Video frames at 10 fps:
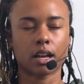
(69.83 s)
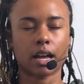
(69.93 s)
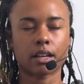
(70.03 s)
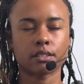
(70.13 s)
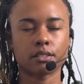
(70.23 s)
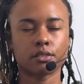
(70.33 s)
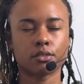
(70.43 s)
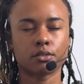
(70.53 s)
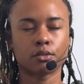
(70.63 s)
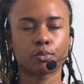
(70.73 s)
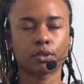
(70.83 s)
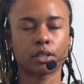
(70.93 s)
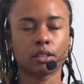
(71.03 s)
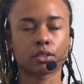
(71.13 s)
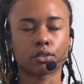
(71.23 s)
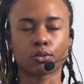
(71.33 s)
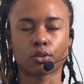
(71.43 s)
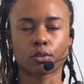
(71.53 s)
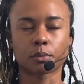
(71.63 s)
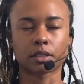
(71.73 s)
As you breathe
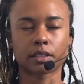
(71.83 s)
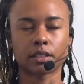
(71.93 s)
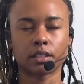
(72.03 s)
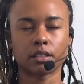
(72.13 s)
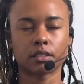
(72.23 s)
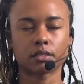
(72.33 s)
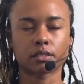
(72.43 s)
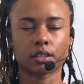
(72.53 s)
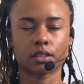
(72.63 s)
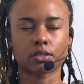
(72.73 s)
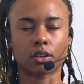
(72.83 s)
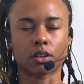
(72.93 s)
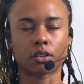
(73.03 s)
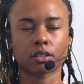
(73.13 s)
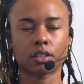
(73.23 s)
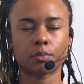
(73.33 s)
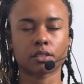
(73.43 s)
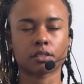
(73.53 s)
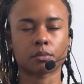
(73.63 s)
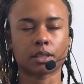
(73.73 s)
normally, sitting tall, keeping
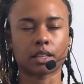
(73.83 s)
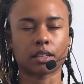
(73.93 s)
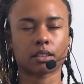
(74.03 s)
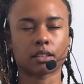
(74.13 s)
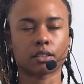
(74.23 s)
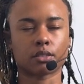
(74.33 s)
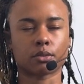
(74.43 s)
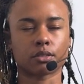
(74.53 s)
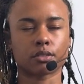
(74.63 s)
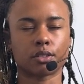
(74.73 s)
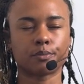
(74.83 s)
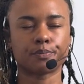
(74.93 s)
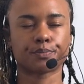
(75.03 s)
some length in the torso,